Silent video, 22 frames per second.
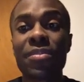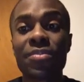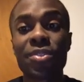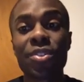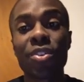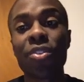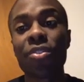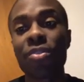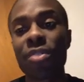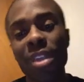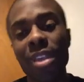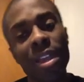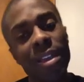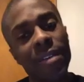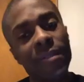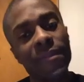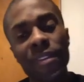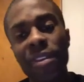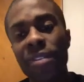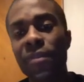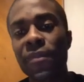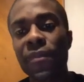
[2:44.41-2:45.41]
So yeah,
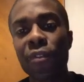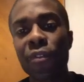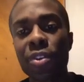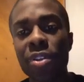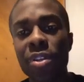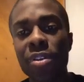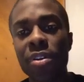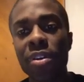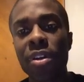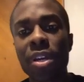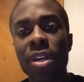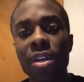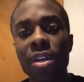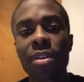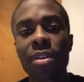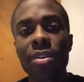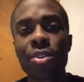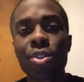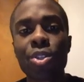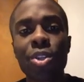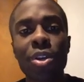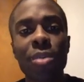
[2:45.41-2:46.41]
feel free to
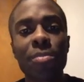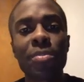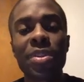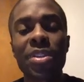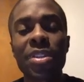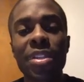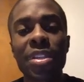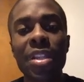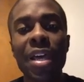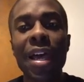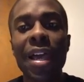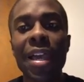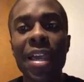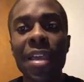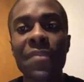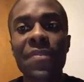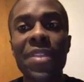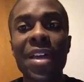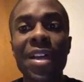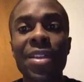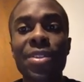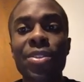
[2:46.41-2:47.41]
jump into that
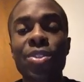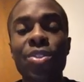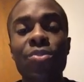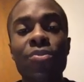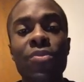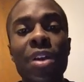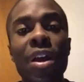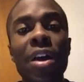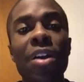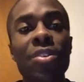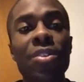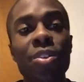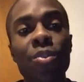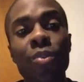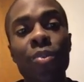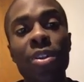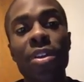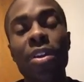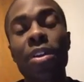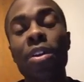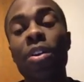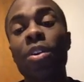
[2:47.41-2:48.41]
if that's the route you
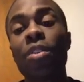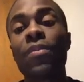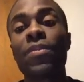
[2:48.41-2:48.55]
want to go.